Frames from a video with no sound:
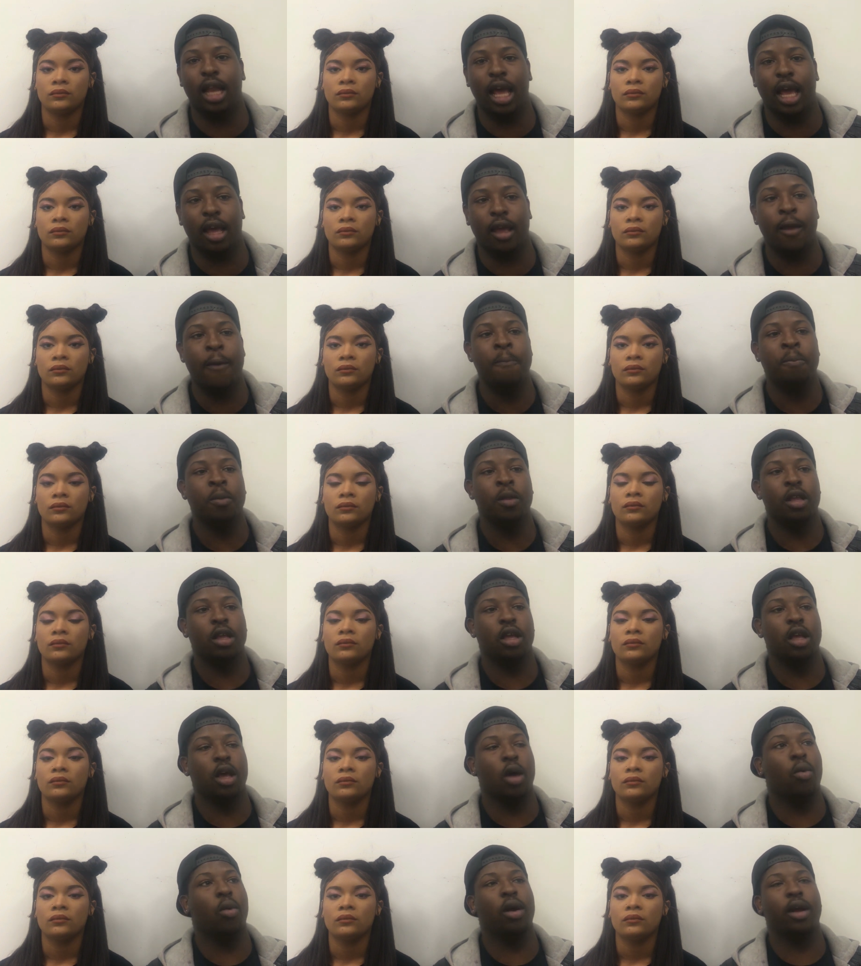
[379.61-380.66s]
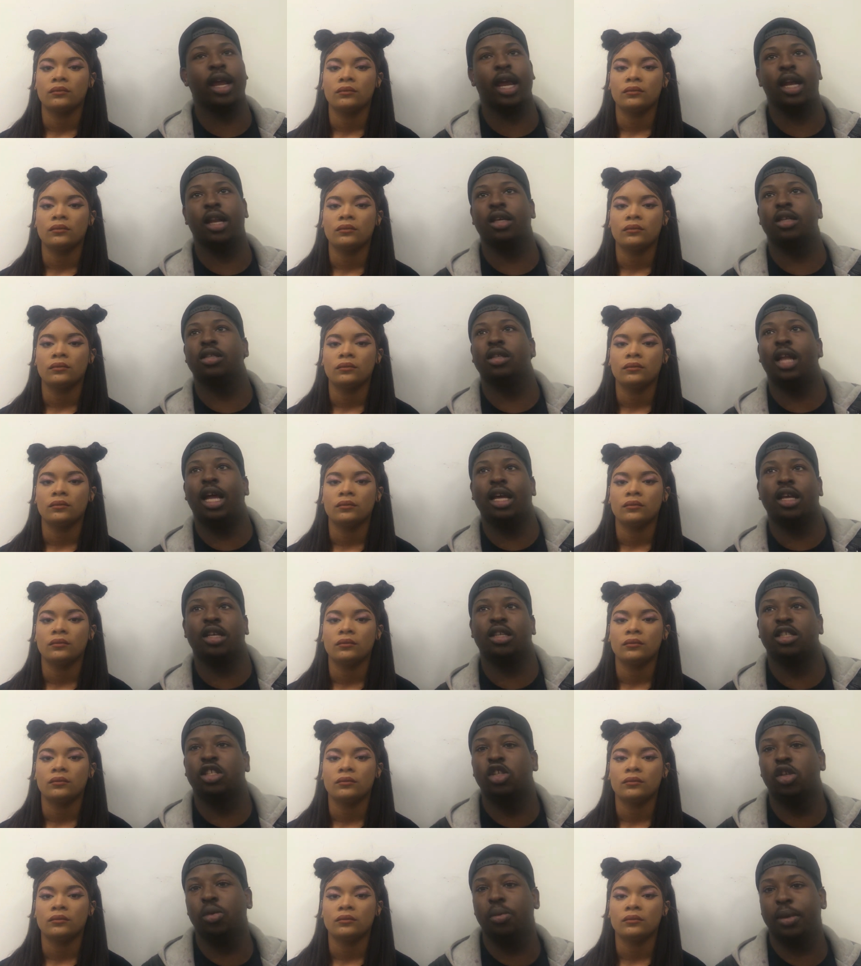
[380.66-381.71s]
Speaker 1: Like work in a like a
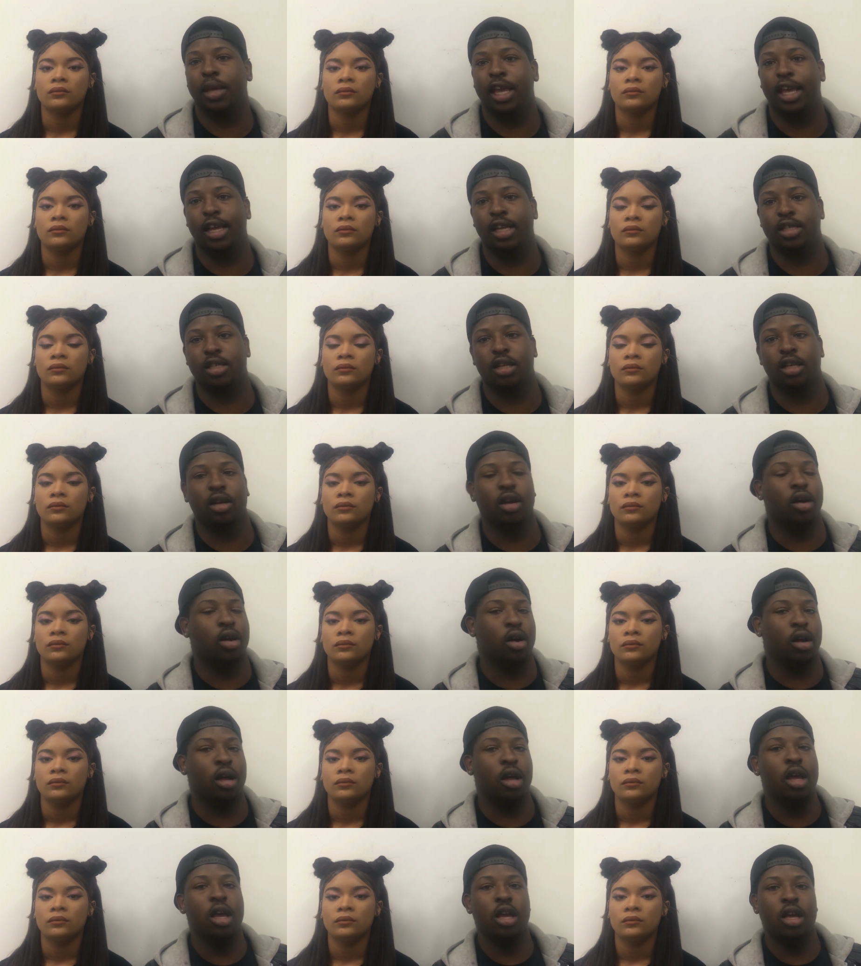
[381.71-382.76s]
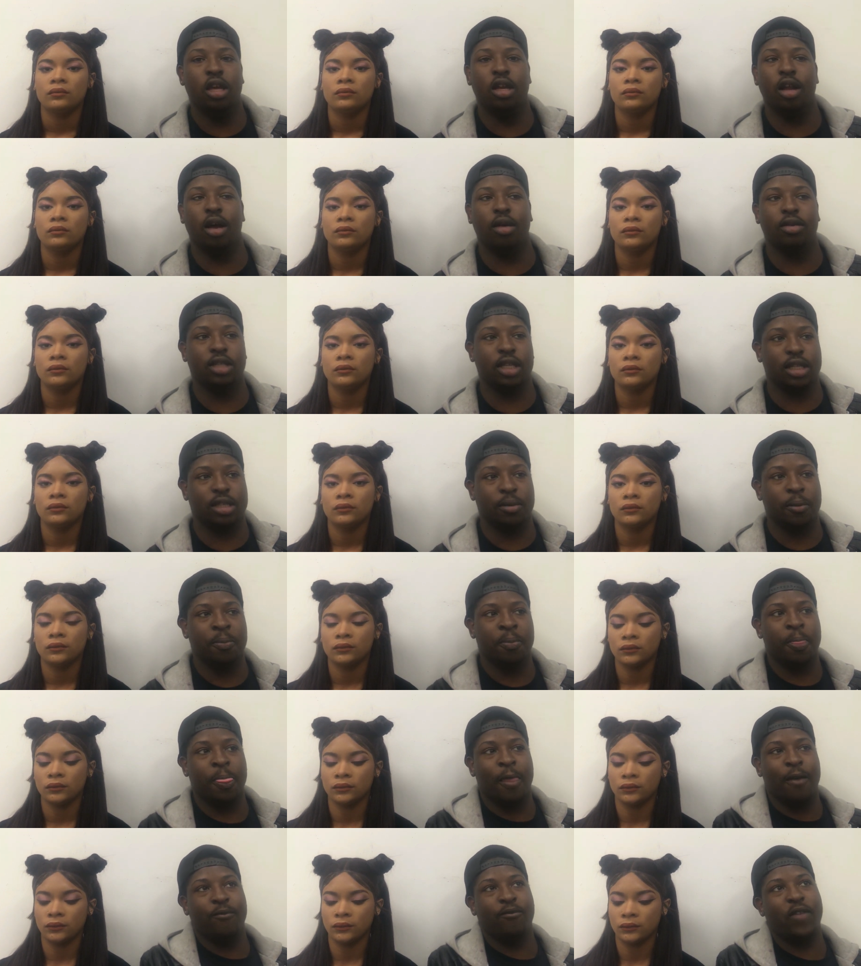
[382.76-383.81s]
soup kitchen, or you know, just
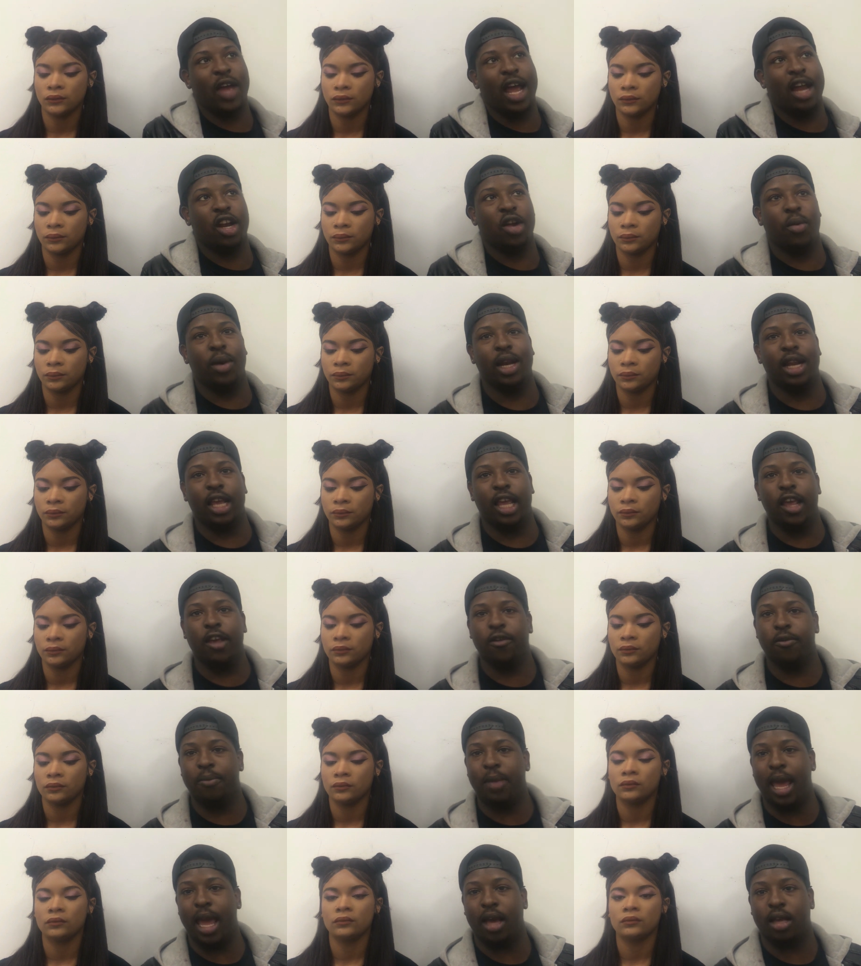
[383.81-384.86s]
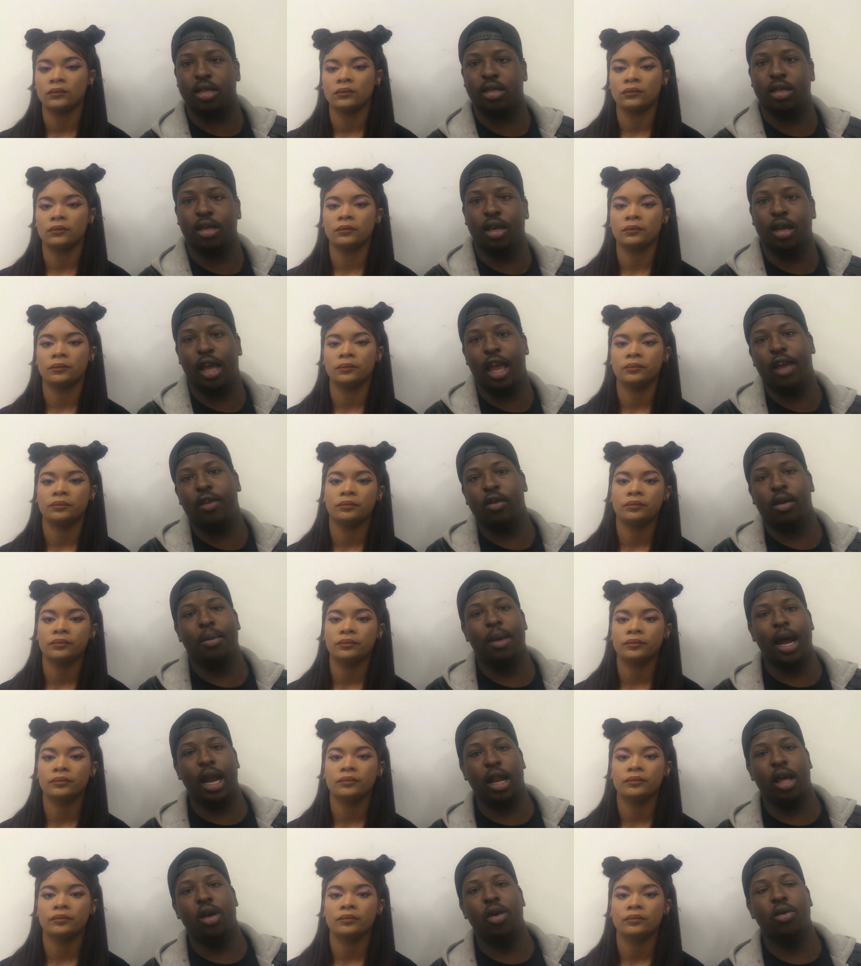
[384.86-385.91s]
find a way to give back to
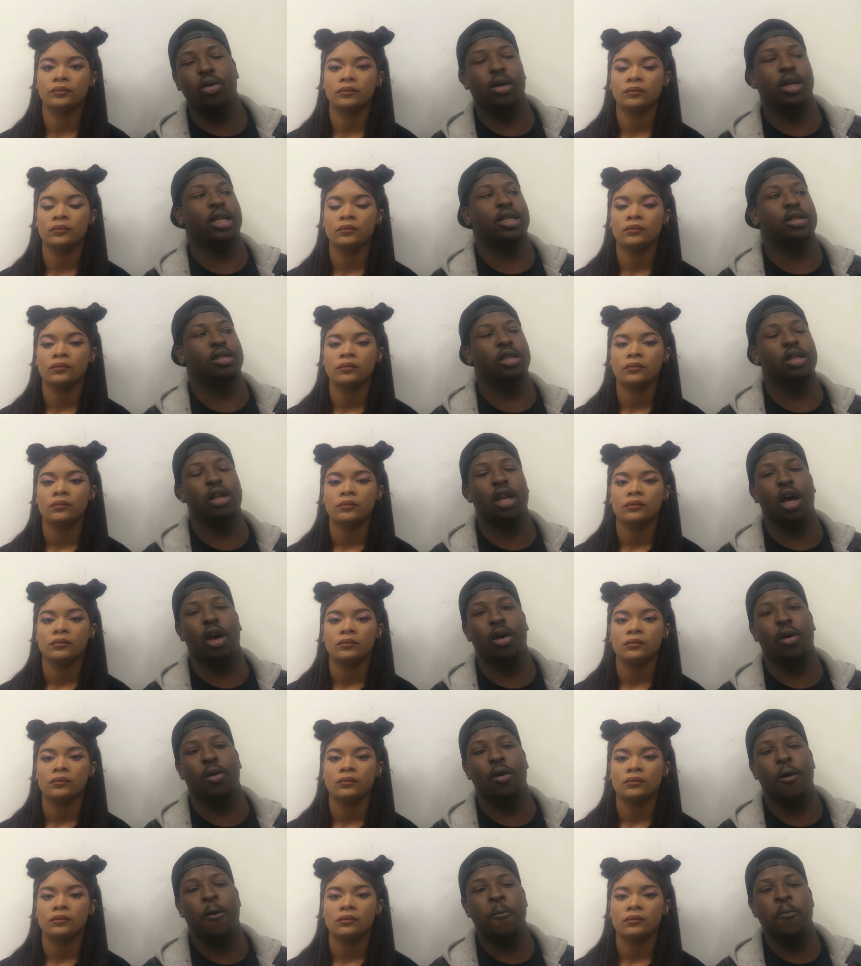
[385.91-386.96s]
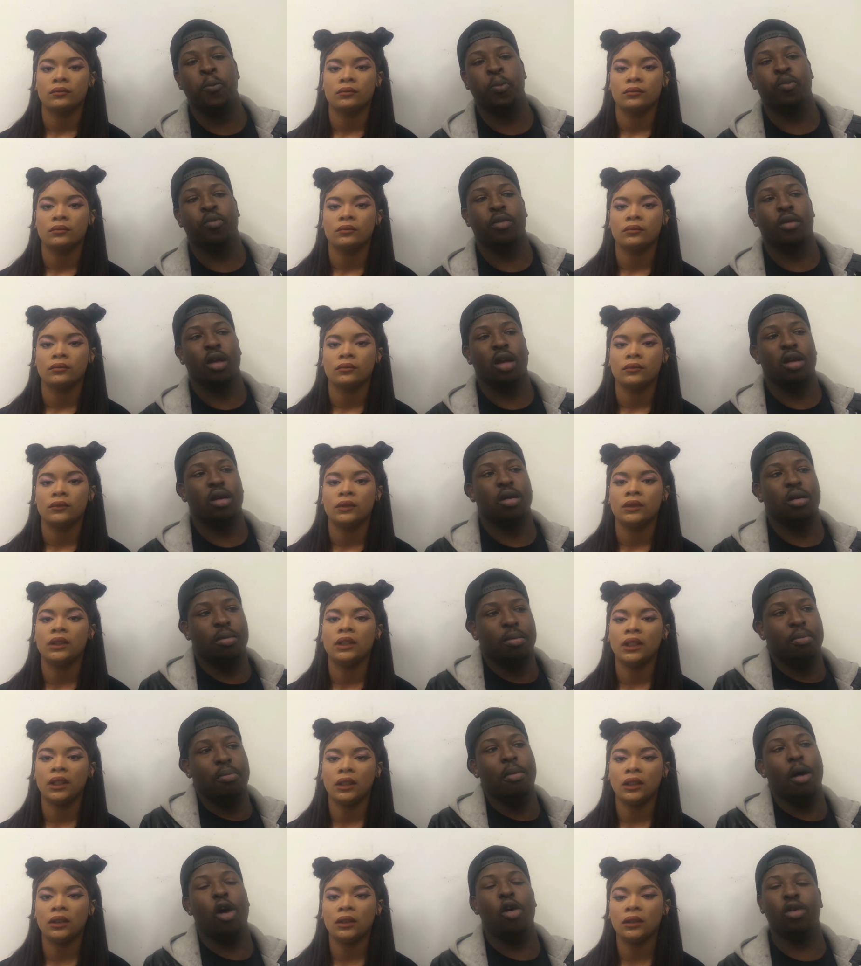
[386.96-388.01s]
everybody who has you know
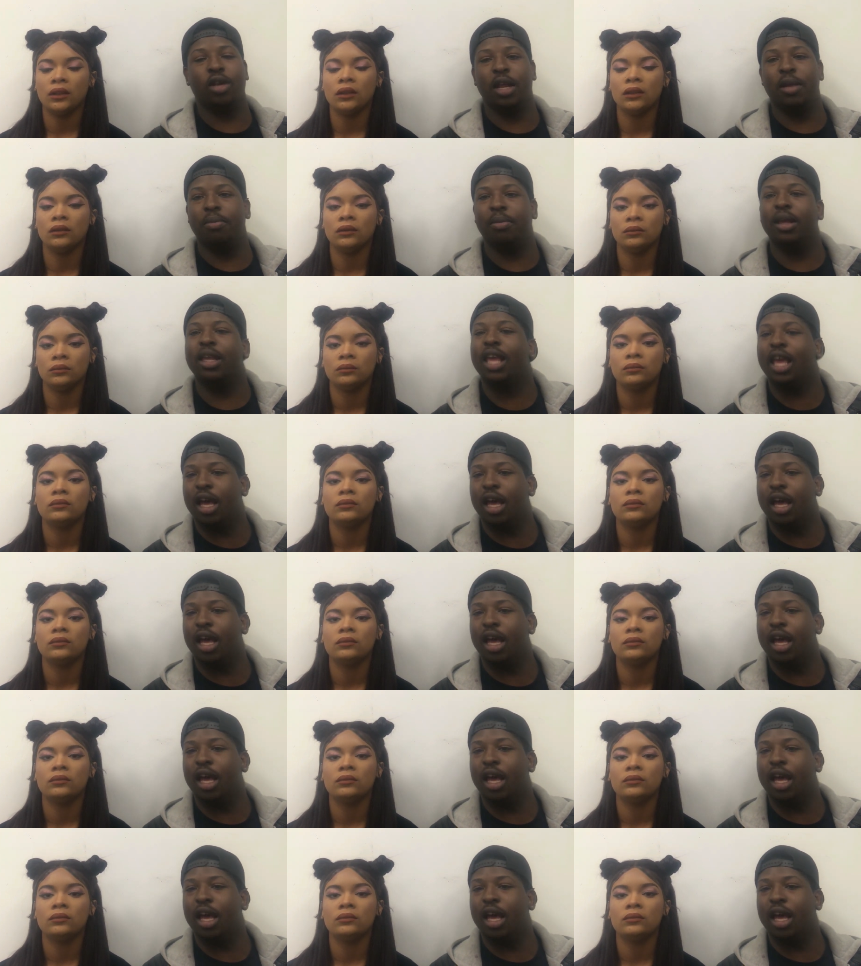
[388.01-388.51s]
molded me.